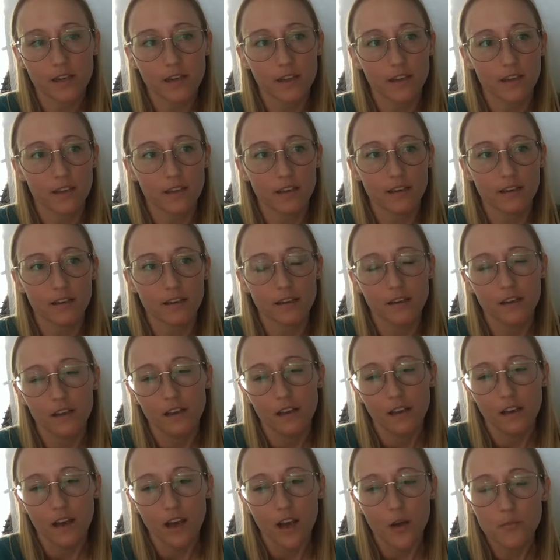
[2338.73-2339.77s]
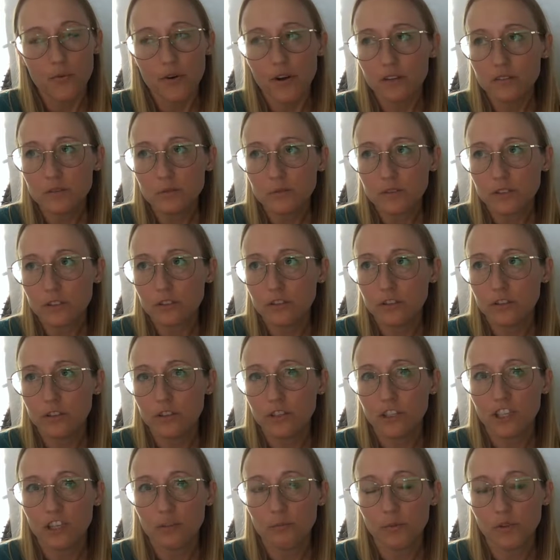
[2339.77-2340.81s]
and I probably could
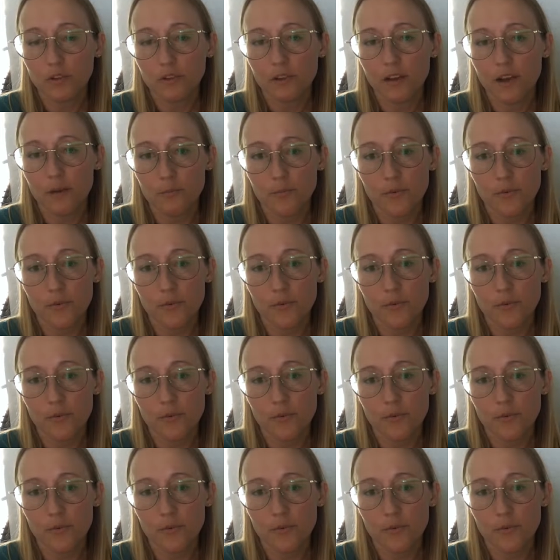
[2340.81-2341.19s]
keep a top